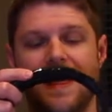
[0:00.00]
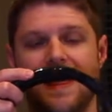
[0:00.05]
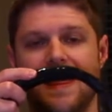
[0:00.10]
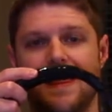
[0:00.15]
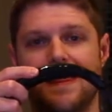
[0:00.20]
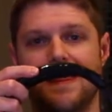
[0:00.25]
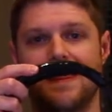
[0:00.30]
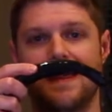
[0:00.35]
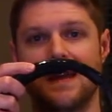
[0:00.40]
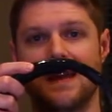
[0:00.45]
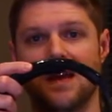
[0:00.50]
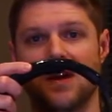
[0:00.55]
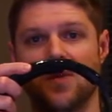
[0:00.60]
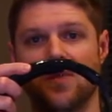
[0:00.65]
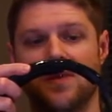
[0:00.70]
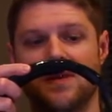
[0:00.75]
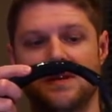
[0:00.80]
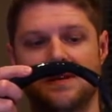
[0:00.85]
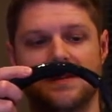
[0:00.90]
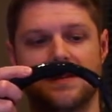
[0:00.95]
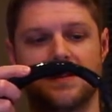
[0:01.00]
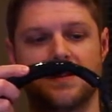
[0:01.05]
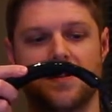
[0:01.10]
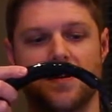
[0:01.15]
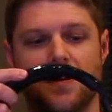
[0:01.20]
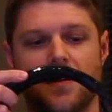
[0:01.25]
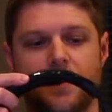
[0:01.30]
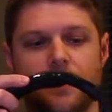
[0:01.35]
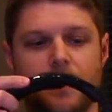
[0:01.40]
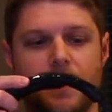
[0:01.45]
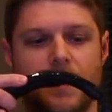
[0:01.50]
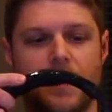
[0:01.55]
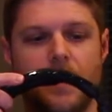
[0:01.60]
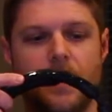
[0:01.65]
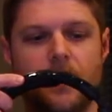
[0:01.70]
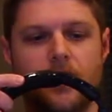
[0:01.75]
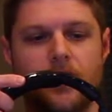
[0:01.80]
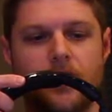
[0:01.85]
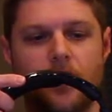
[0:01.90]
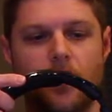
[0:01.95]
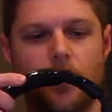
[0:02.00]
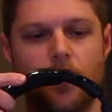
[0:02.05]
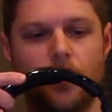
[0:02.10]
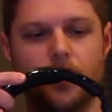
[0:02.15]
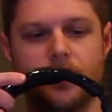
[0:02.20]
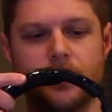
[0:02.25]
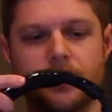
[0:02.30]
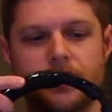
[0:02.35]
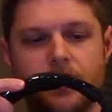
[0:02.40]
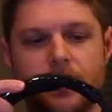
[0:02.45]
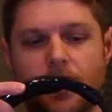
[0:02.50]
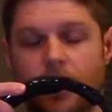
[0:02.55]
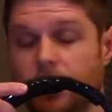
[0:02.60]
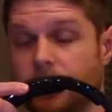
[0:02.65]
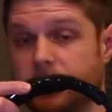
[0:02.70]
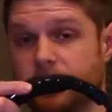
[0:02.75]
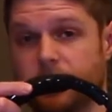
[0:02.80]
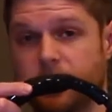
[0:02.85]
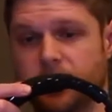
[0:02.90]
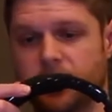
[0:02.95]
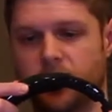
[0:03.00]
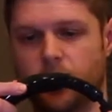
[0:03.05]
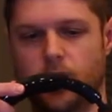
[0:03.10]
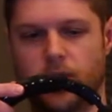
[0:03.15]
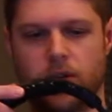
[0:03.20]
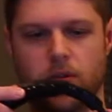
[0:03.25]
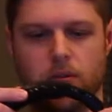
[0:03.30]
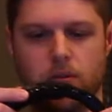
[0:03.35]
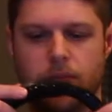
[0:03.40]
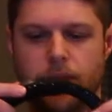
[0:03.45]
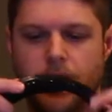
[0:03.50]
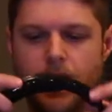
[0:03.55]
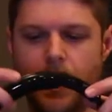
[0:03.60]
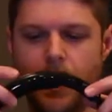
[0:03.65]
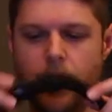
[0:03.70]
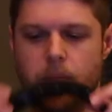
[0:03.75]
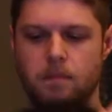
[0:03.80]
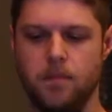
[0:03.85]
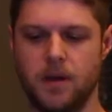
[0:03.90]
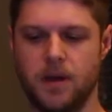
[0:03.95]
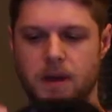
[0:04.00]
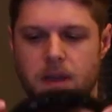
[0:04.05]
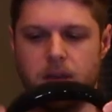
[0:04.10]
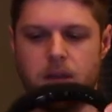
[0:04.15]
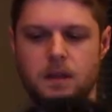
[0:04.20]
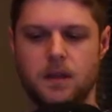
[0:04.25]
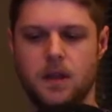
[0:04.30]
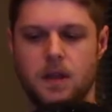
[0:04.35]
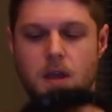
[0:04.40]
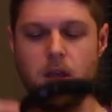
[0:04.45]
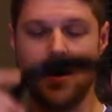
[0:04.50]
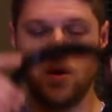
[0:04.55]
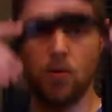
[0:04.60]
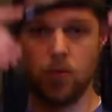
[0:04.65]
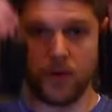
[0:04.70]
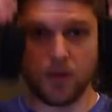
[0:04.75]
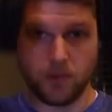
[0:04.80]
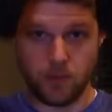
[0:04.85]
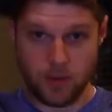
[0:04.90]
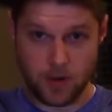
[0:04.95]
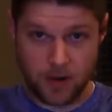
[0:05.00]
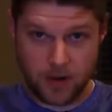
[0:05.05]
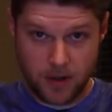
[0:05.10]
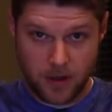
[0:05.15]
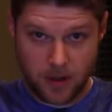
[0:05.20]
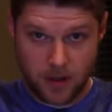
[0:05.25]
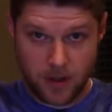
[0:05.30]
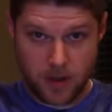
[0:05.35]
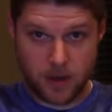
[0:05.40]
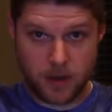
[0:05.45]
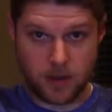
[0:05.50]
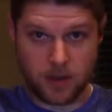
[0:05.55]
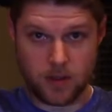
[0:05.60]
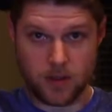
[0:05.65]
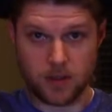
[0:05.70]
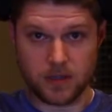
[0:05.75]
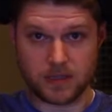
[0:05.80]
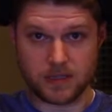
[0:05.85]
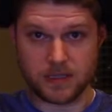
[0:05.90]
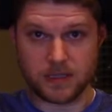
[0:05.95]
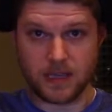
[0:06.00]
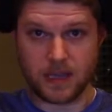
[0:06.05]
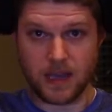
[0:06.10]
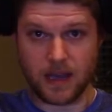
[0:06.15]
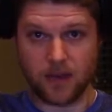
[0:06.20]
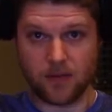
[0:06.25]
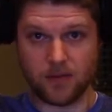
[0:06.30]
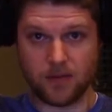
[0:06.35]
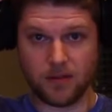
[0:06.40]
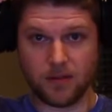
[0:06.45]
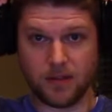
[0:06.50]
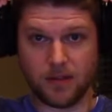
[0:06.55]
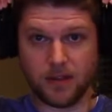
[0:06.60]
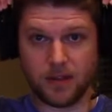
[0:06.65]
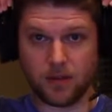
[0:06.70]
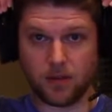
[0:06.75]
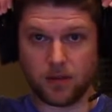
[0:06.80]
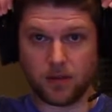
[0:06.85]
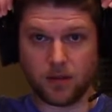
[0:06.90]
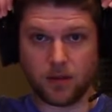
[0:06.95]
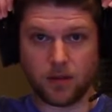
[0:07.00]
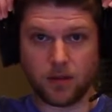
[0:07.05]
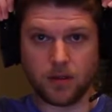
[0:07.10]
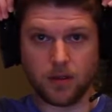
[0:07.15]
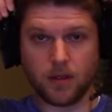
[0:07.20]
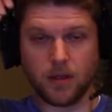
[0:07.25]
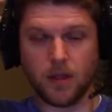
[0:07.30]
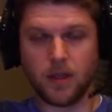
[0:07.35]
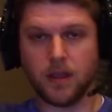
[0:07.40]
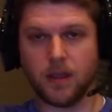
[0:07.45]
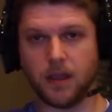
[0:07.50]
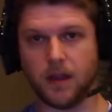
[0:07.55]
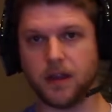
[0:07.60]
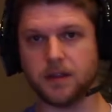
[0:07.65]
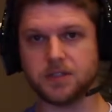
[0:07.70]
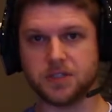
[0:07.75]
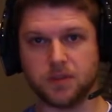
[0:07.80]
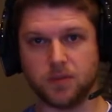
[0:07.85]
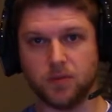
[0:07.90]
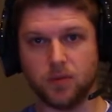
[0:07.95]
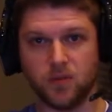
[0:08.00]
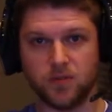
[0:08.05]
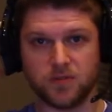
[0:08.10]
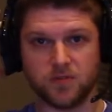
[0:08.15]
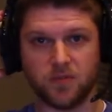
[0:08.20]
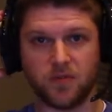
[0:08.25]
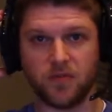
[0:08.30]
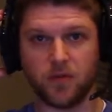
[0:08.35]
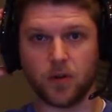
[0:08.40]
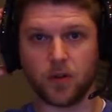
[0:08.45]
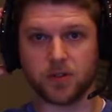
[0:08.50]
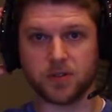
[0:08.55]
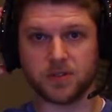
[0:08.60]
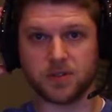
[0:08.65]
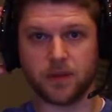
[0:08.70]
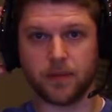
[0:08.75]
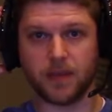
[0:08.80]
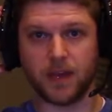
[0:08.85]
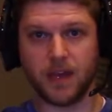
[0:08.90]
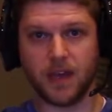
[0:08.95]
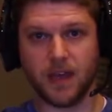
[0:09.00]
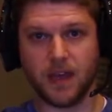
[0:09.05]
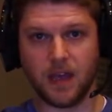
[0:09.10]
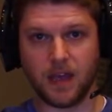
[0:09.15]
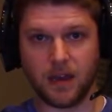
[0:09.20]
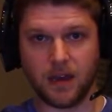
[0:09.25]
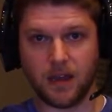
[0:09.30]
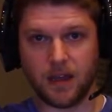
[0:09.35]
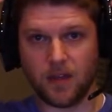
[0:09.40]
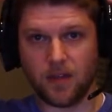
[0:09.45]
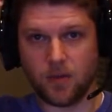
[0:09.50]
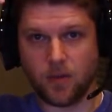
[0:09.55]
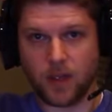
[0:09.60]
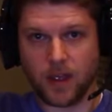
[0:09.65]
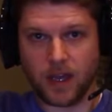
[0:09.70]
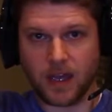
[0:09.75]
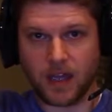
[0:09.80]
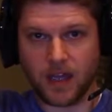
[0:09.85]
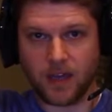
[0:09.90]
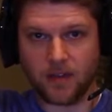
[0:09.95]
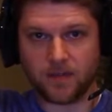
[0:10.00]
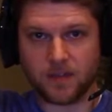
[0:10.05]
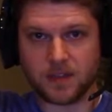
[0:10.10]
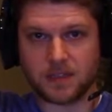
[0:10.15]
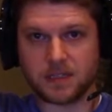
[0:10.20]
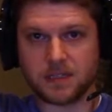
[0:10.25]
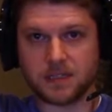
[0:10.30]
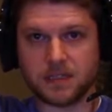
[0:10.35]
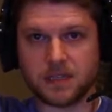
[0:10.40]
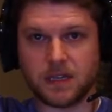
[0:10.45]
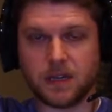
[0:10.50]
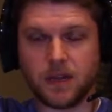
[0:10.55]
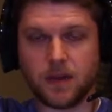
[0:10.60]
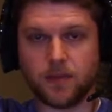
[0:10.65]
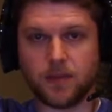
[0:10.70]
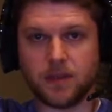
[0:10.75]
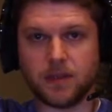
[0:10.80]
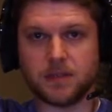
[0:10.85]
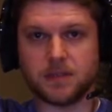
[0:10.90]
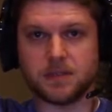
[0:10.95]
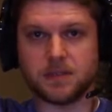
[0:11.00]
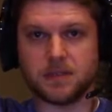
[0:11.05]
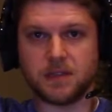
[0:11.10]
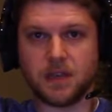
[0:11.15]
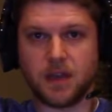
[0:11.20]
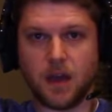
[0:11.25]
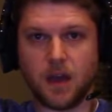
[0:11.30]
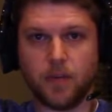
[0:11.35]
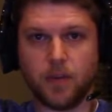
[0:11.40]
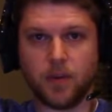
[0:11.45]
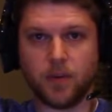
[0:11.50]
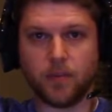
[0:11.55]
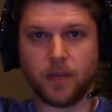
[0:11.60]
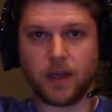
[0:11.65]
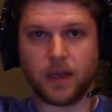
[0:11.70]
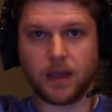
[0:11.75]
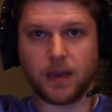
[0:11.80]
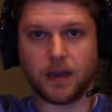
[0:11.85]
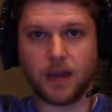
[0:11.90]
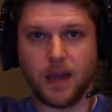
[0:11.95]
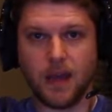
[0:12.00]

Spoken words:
The earpieces are. The holders here aren't supposed to wiggle. But when you put it on, you can see how little it actually moves before it goes on my head. And the way I have this set up is the upper band